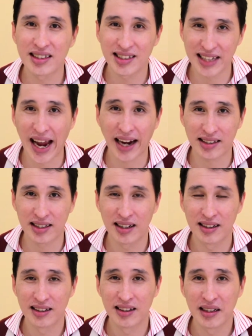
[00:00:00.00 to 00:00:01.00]
tact,
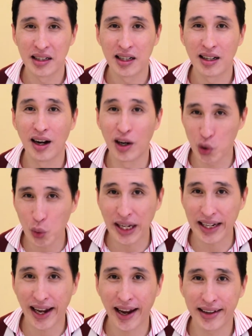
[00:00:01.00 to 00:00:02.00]
although they
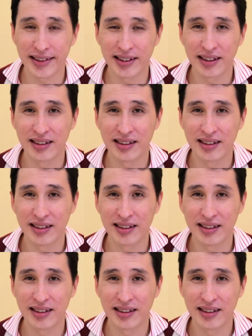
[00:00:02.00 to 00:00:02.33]
can.